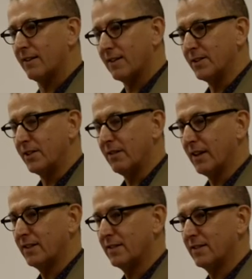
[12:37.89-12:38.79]
to do
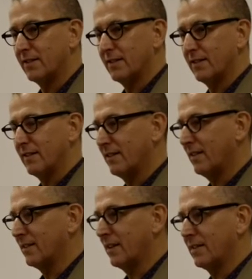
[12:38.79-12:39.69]
this?
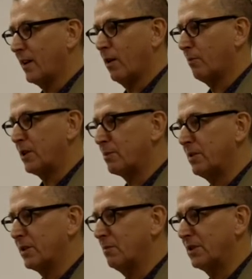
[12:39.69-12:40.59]
Is it not just
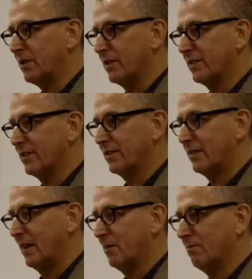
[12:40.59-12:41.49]
presumptuous
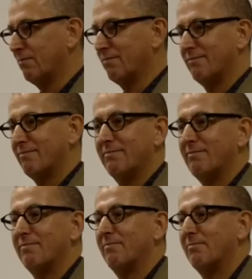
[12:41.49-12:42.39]

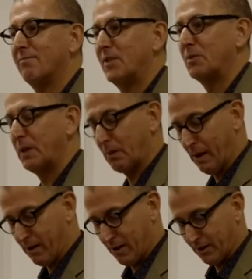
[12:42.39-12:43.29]
to speak
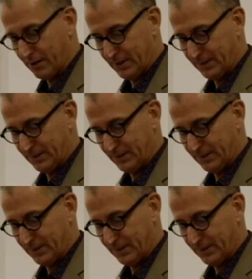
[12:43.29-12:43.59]
about God?